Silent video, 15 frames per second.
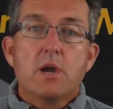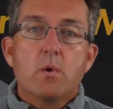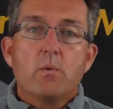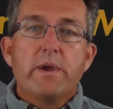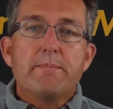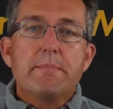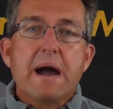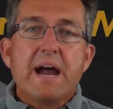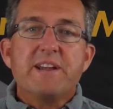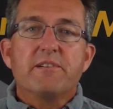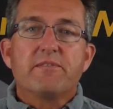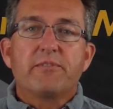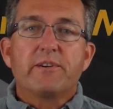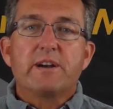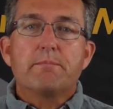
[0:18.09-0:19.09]
we buy
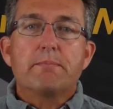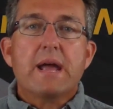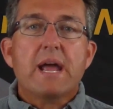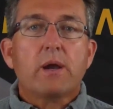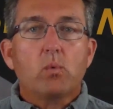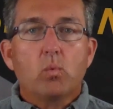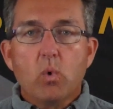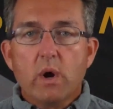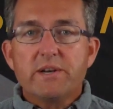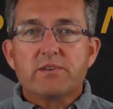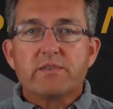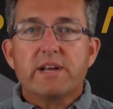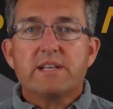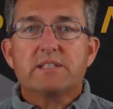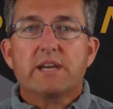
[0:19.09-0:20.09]
your freedom back one
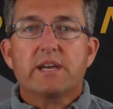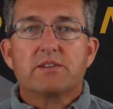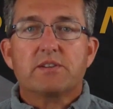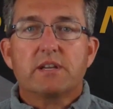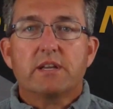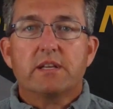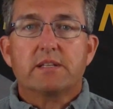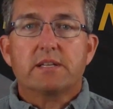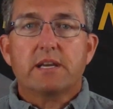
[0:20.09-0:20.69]
transaction at a